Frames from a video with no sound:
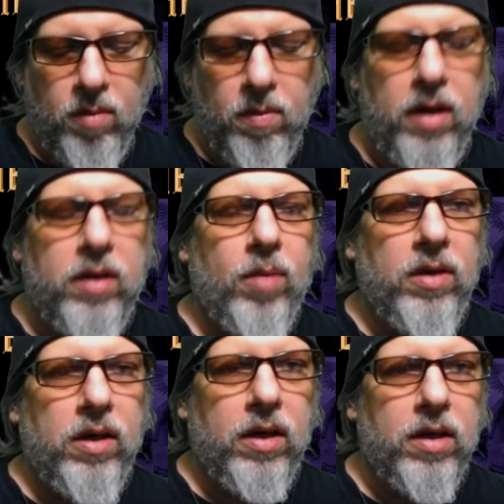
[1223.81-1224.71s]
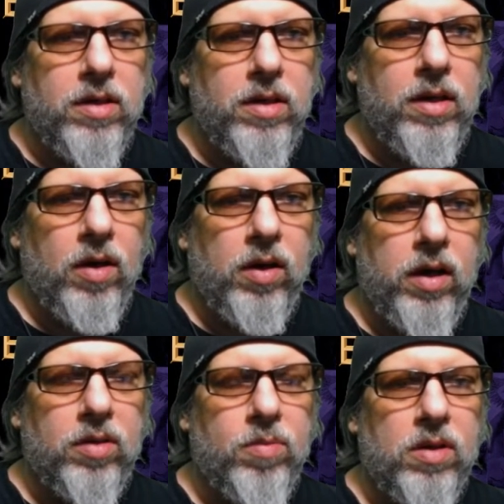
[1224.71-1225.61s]
But it's something to consider on
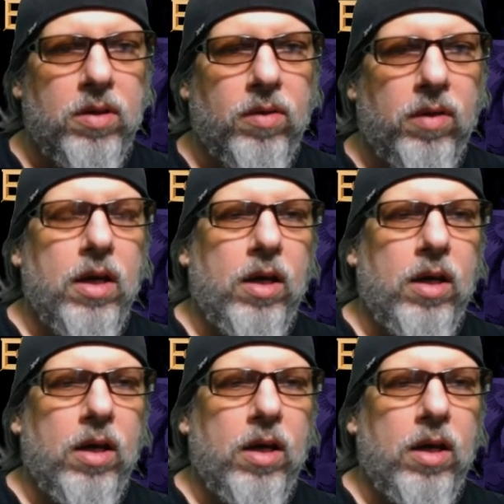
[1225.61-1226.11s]
this mystery.